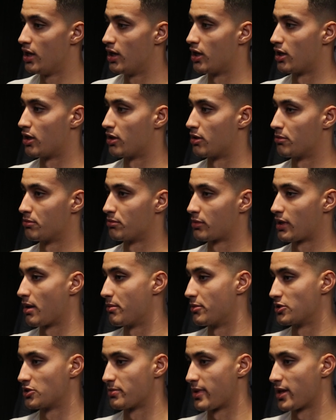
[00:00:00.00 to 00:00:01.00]
Got
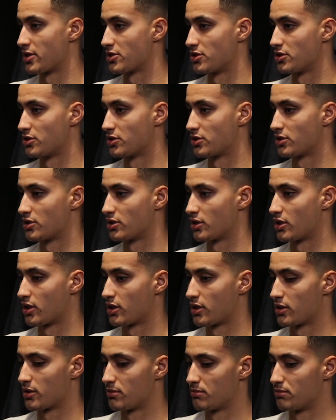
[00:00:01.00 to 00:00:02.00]
mismatches.
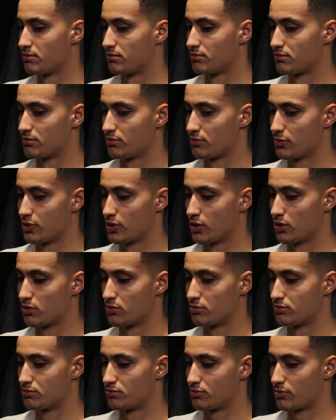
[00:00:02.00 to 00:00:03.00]
You know,
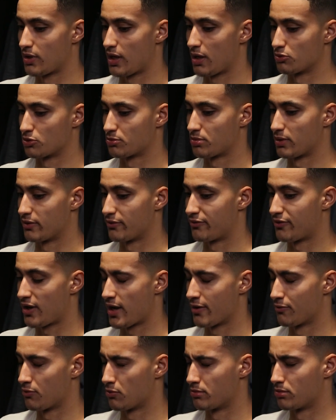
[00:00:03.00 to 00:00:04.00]
I was playing the
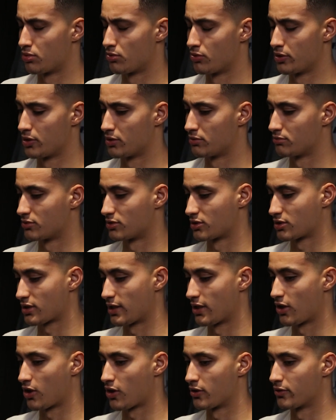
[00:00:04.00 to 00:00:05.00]
5 at one point. It was
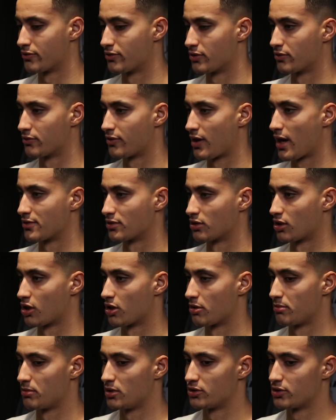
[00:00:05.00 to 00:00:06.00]
kind of hard for the 5s to
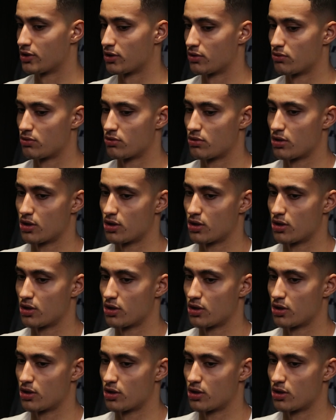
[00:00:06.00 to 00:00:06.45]
guard me. So